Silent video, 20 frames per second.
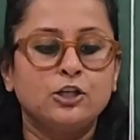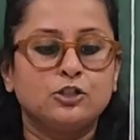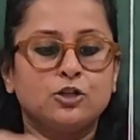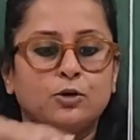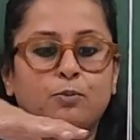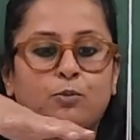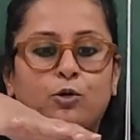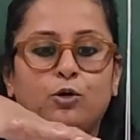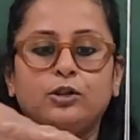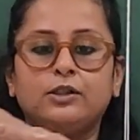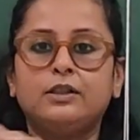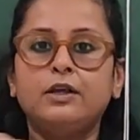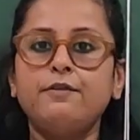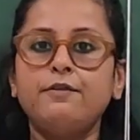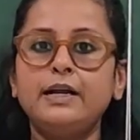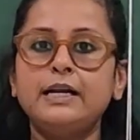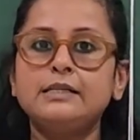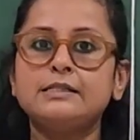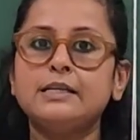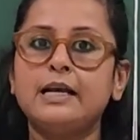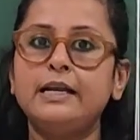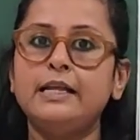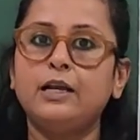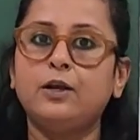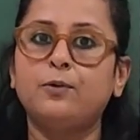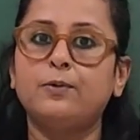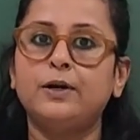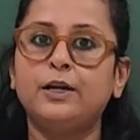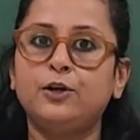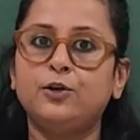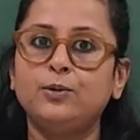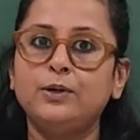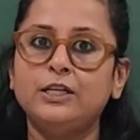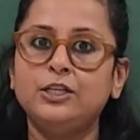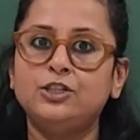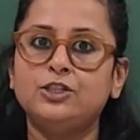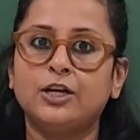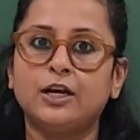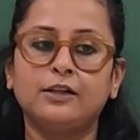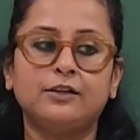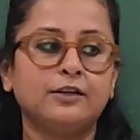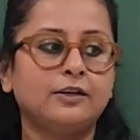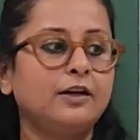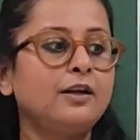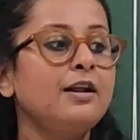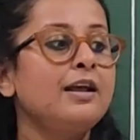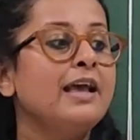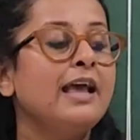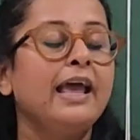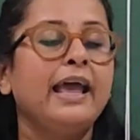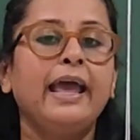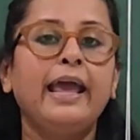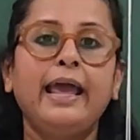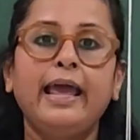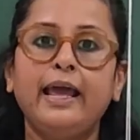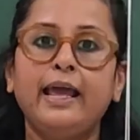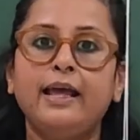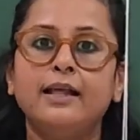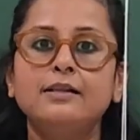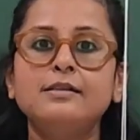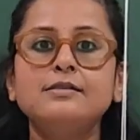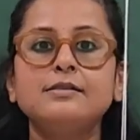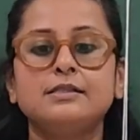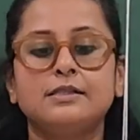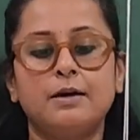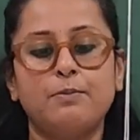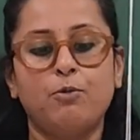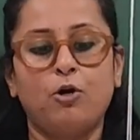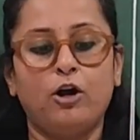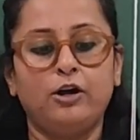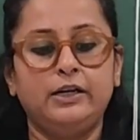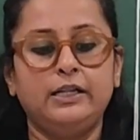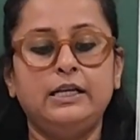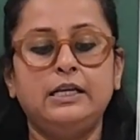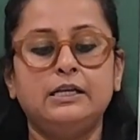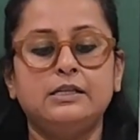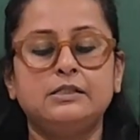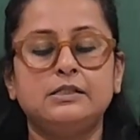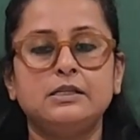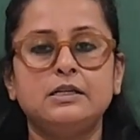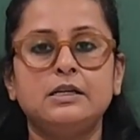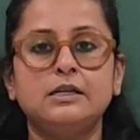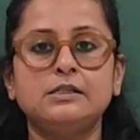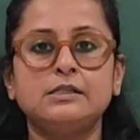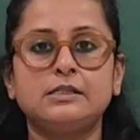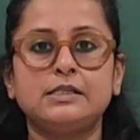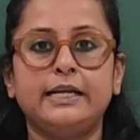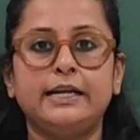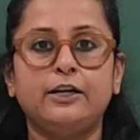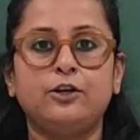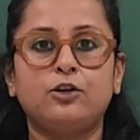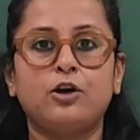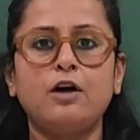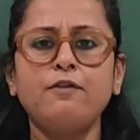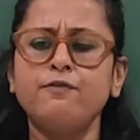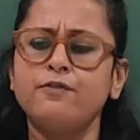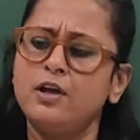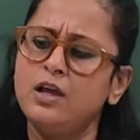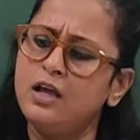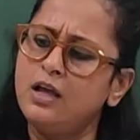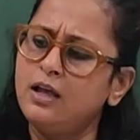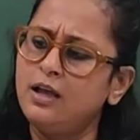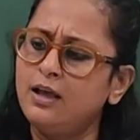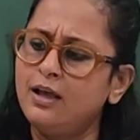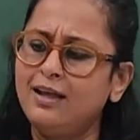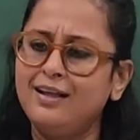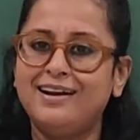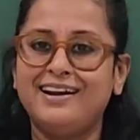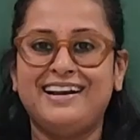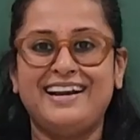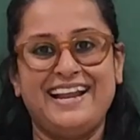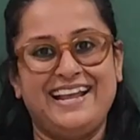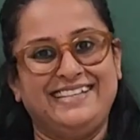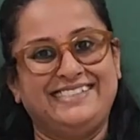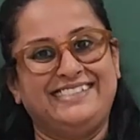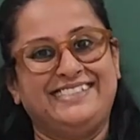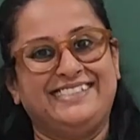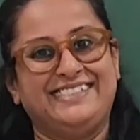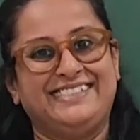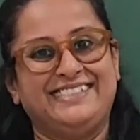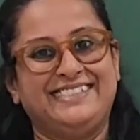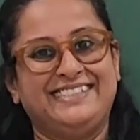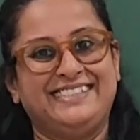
So both the weights are equal to each other. Hence, the body is in a state of rest.